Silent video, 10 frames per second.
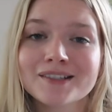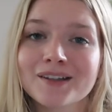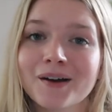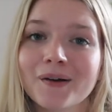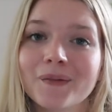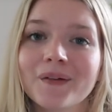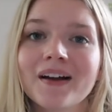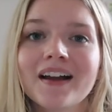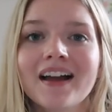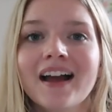So
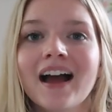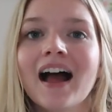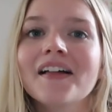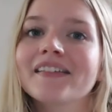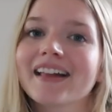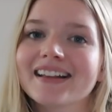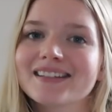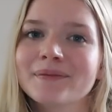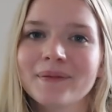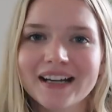I think
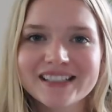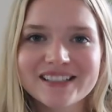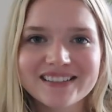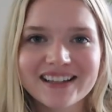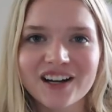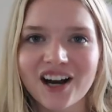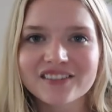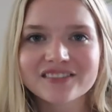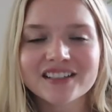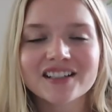that's my cue to get
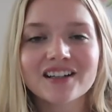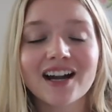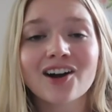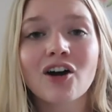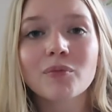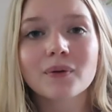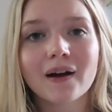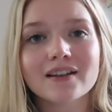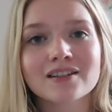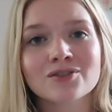off of here. I hope you
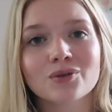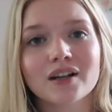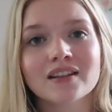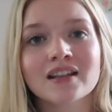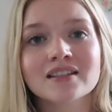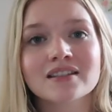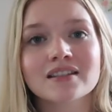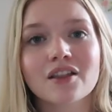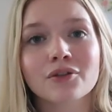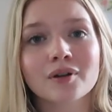guys enjoyed
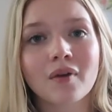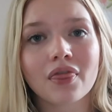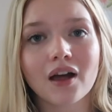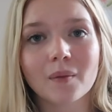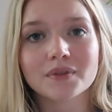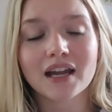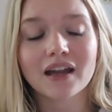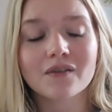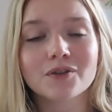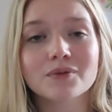this three month
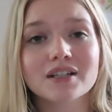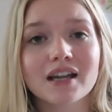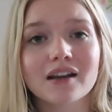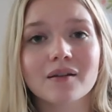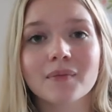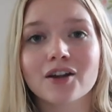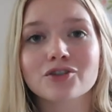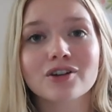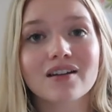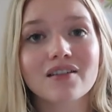update. If you did, make
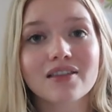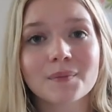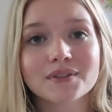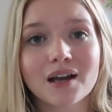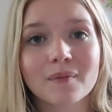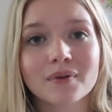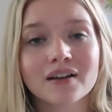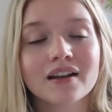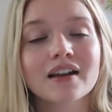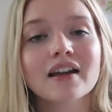sure you give it a thumbs up.
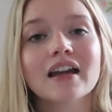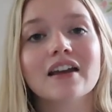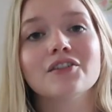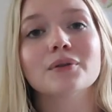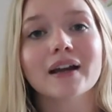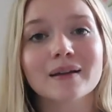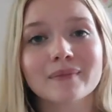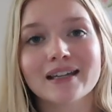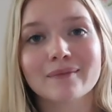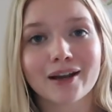If you like
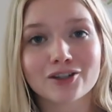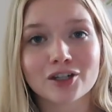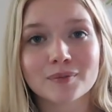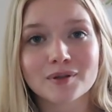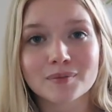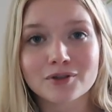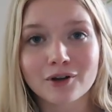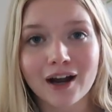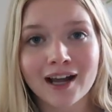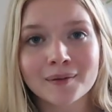me, make sure you
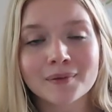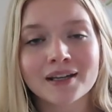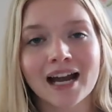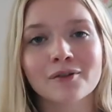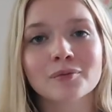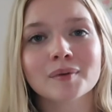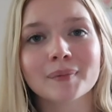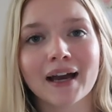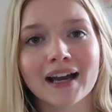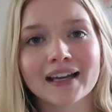subscribe and I will be
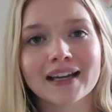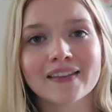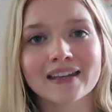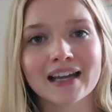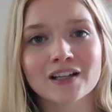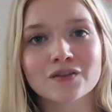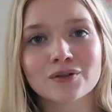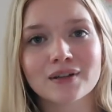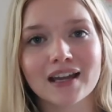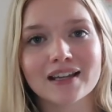back in the next
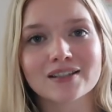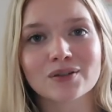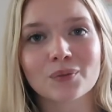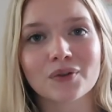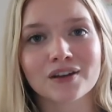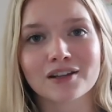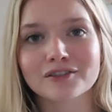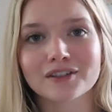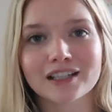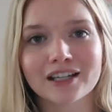few days with
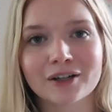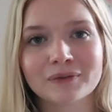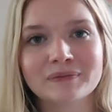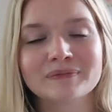another video.